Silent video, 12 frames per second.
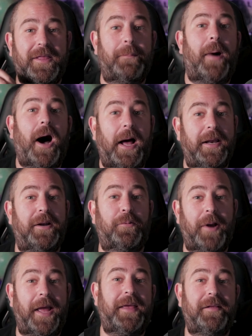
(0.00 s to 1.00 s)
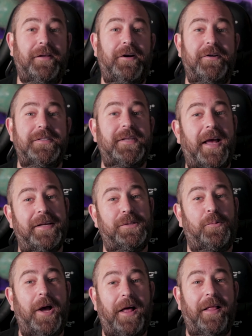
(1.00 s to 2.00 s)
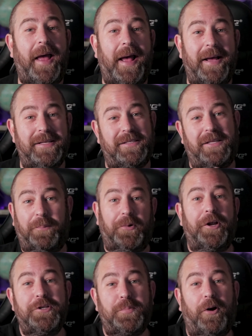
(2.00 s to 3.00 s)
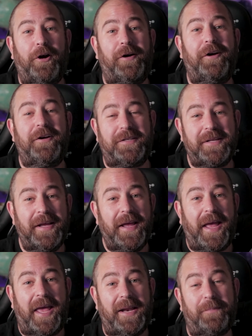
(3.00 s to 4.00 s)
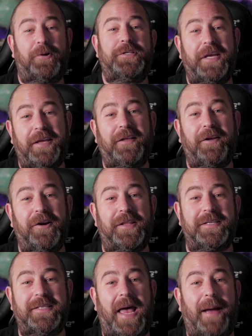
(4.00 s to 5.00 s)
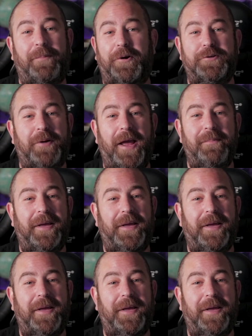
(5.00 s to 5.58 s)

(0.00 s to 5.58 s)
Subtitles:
Mott irregulars as well as the bridge burners, and in particular the sappers, right?